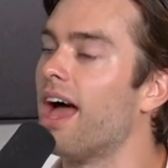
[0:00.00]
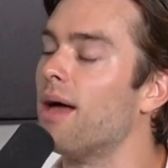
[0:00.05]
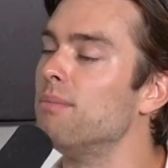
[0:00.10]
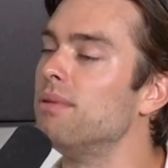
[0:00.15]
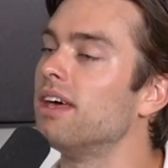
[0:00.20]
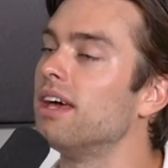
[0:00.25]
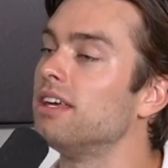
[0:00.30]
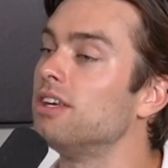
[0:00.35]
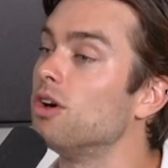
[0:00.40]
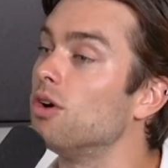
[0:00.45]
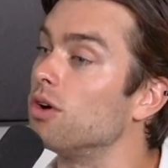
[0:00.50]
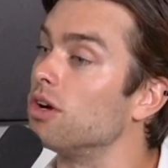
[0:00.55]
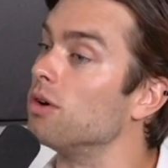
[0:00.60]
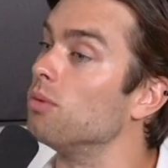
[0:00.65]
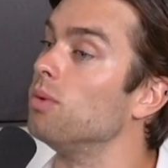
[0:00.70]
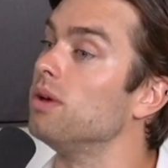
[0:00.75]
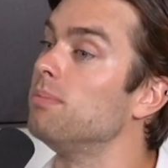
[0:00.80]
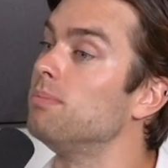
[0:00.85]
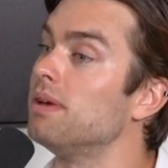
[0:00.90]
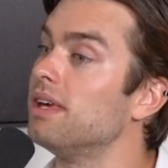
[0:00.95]
and be like, yo,
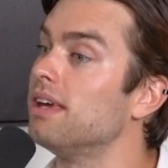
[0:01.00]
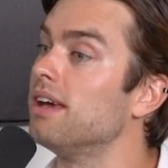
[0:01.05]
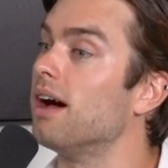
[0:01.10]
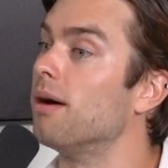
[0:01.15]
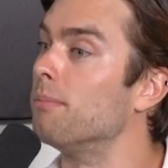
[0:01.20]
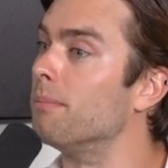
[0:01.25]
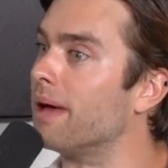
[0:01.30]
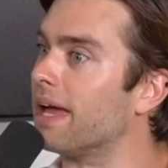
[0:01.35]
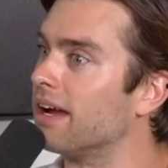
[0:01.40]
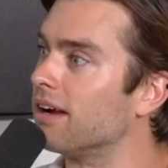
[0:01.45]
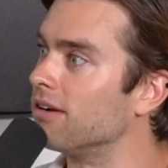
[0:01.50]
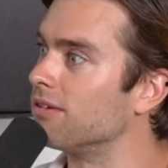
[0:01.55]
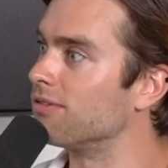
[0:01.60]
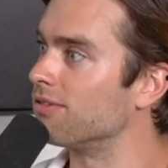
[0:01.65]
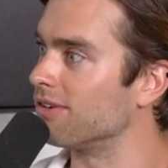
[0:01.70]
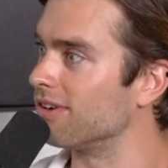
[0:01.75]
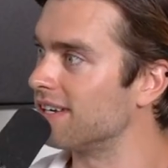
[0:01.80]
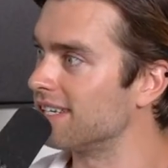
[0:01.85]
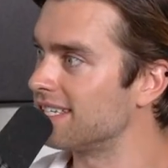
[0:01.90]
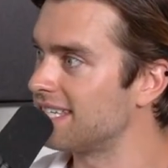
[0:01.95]
could we be a mayor
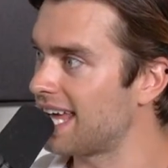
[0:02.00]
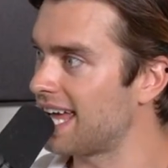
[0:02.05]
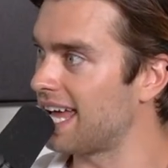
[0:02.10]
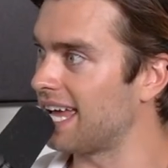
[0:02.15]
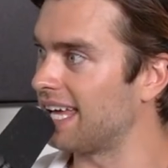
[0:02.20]
for a day?